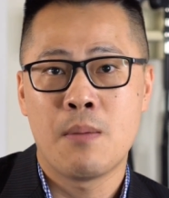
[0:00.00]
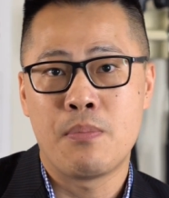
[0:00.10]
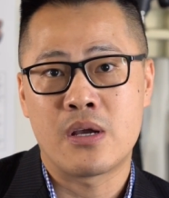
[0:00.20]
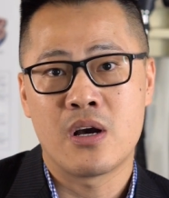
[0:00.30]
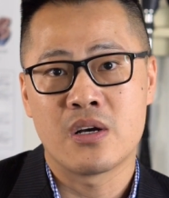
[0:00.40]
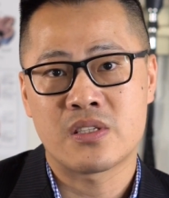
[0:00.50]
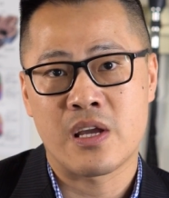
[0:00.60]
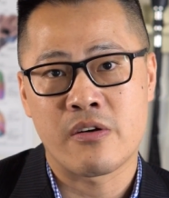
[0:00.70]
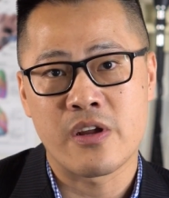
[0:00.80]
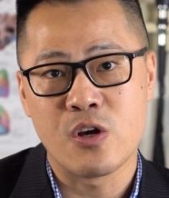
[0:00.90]
because
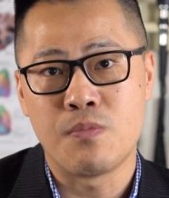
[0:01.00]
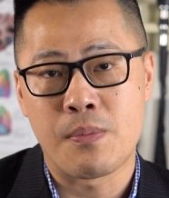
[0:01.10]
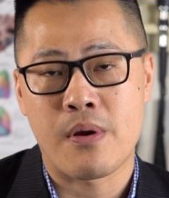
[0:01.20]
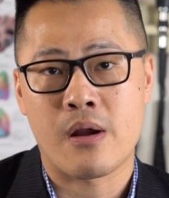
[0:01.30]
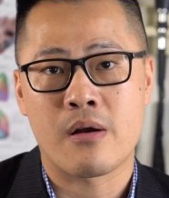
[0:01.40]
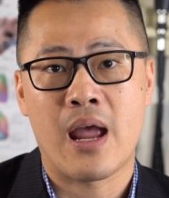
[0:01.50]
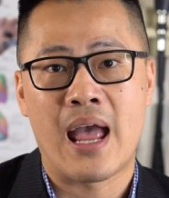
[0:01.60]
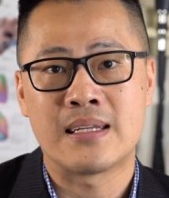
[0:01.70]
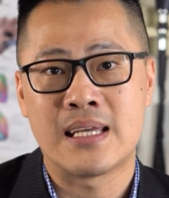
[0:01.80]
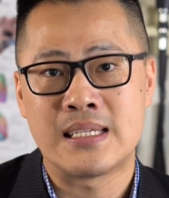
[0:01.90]
they are ill prepared
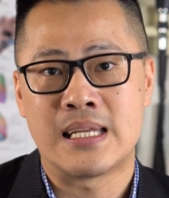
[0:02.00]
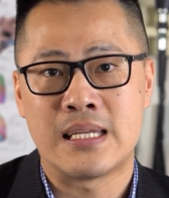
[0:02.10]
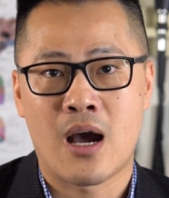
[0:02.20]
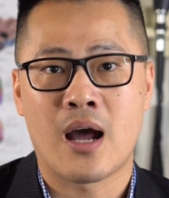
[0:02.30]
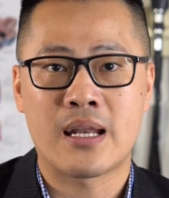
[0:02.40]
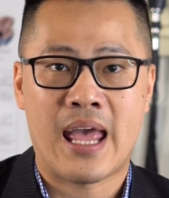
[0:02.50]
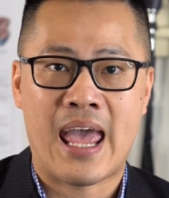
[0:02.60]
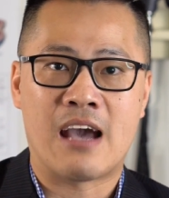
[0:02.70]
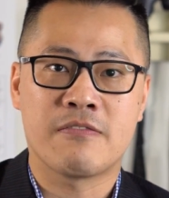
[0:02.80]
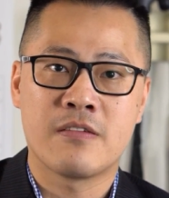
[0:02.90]
and they did not
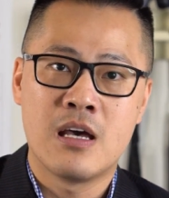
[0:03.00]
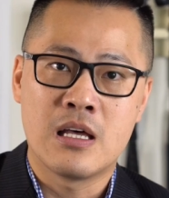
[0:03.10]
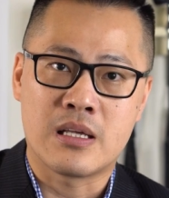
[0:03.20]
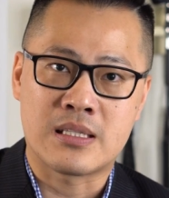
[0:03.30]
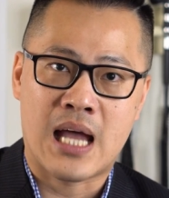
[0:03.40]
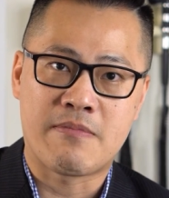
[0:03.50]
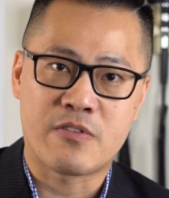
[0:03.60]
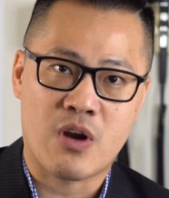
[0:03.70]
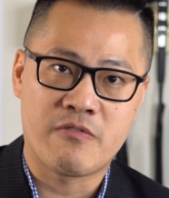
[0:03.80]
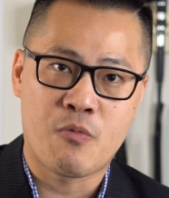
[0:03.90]
have the type
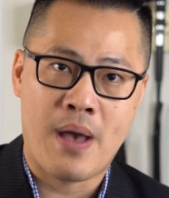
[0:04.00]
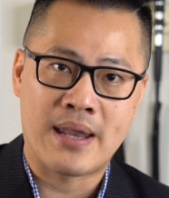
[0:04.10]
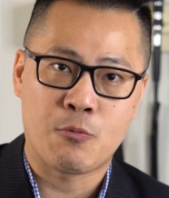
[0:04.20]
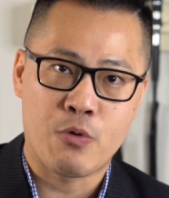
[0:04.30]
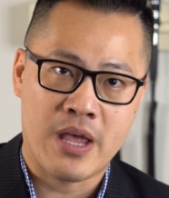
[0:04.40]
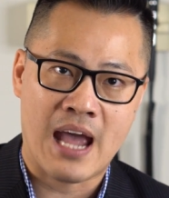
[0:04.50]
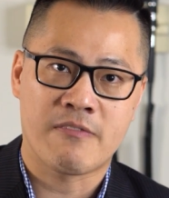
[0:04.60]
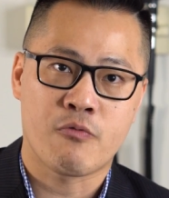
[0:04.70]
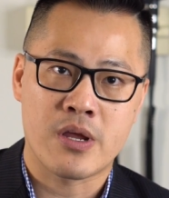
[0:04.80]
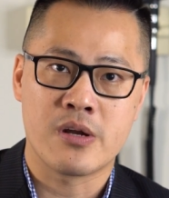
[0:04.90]
of travel ban that we
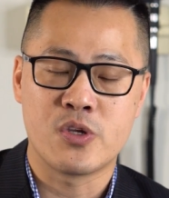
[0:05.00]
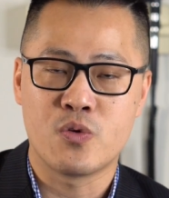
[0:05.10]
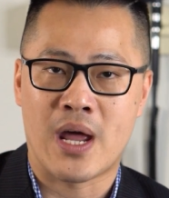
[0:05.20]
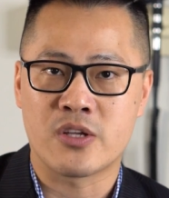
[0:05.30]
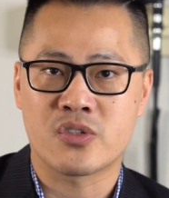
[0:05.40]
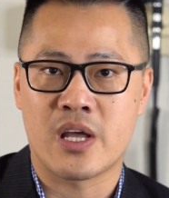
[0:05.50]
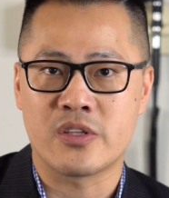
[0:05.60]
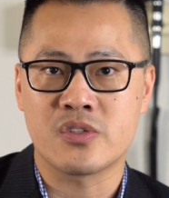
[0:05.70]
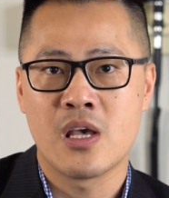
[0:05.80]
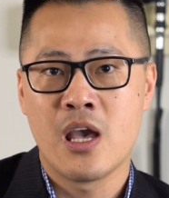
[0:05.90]
have right here in the United
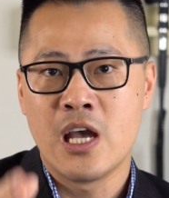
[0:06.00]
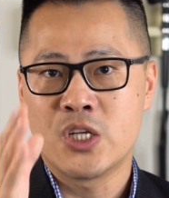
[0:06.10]
States.